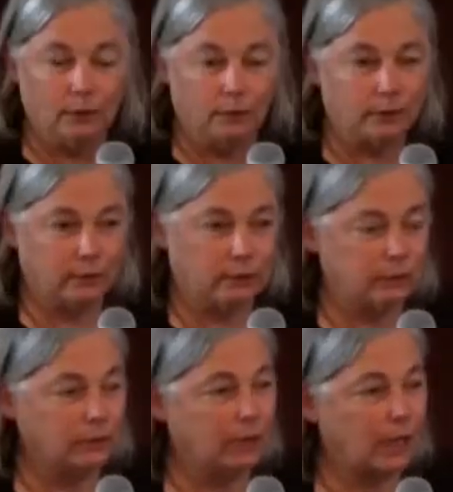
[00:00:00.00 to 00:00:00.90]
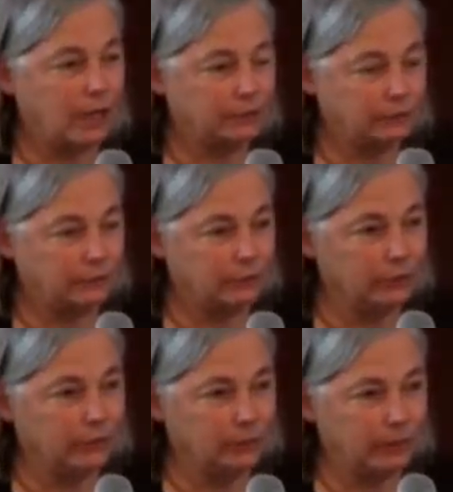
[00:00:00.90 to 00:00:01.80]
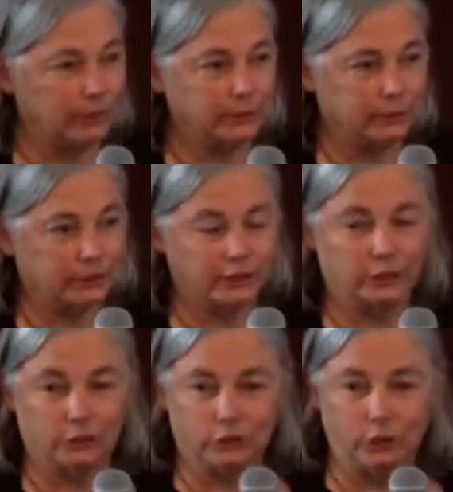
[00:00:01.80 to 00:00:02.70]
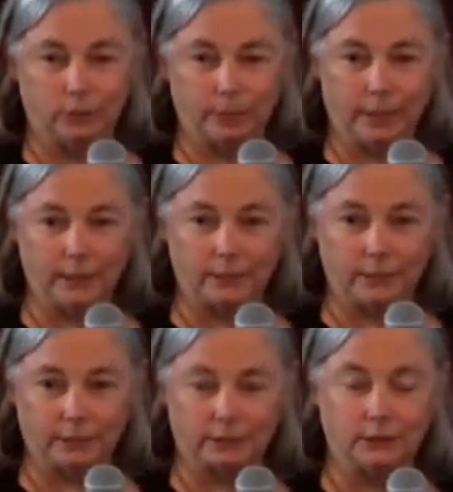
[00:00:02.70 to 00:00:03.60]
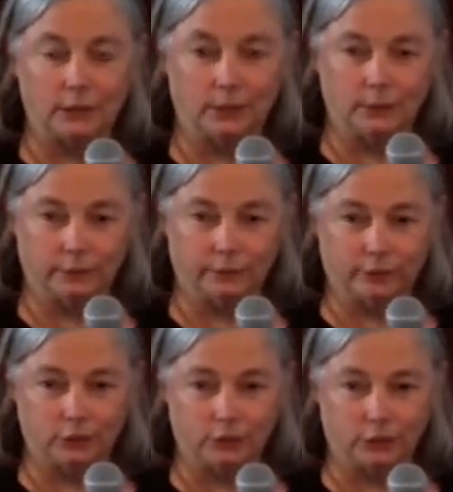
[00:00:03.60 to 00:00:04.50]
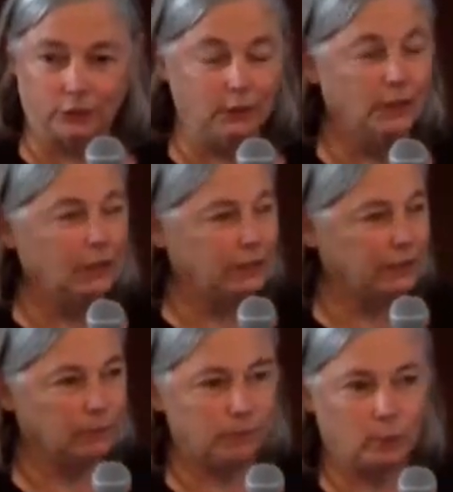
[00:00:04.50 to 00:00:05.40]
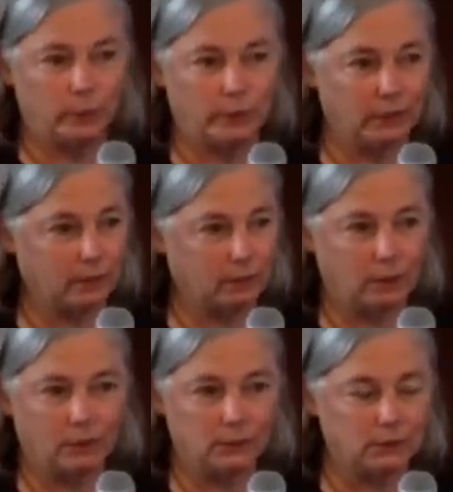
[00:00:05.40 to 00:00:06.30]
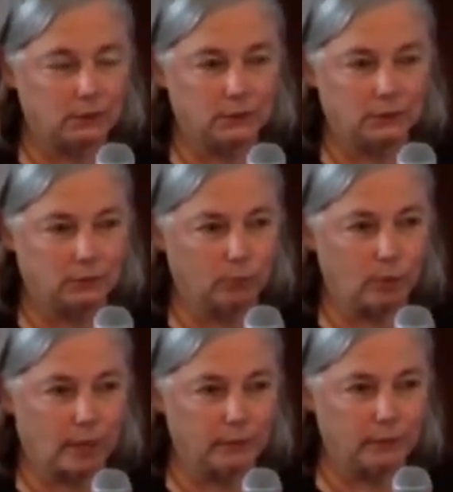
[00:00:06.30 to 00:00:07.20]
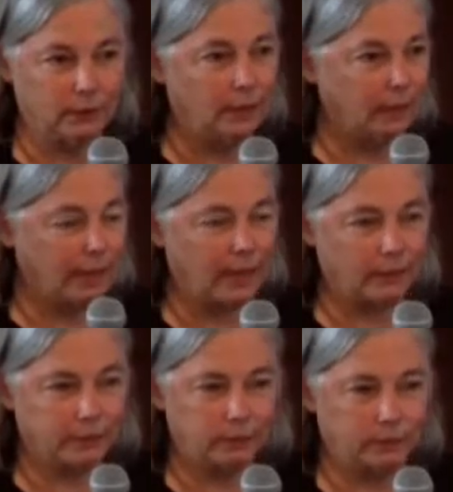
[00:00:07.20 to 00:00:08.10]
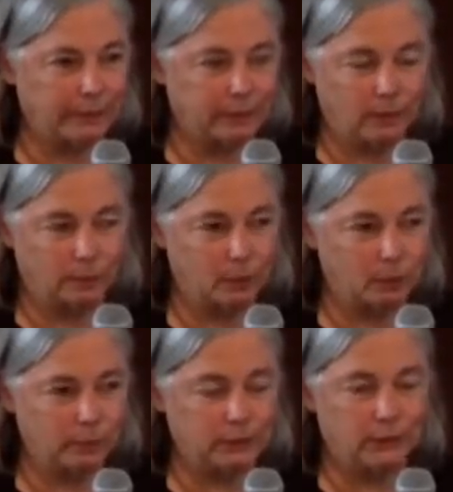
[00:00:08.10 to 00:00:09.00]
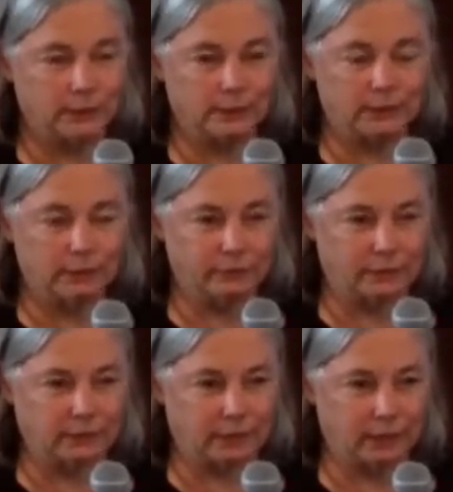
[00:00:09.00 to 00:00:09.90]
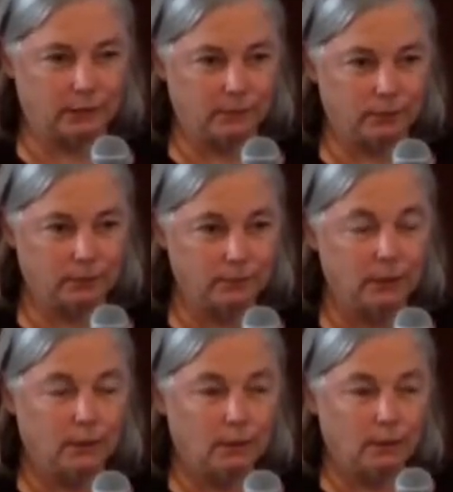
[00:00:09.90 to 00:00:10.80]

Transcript: What are the true costs of earlier melt of the Sierra snowpack, less snow in the future, the importing of long distance of water, how can we become more regionally self-sustainable?